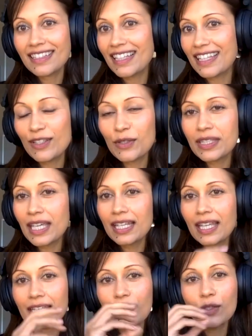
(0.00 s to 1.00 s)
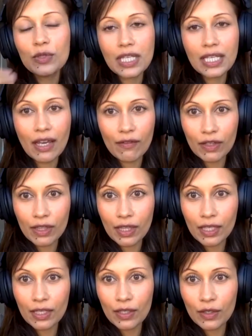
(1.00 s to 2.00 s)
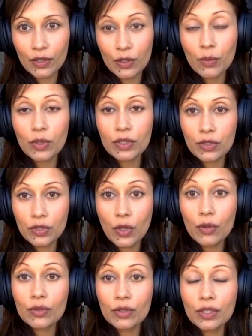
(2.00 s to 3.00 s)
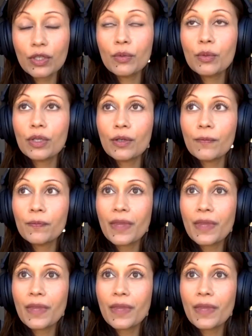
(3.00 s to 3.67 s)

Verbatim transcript: like you said, like you did everything you were told, you were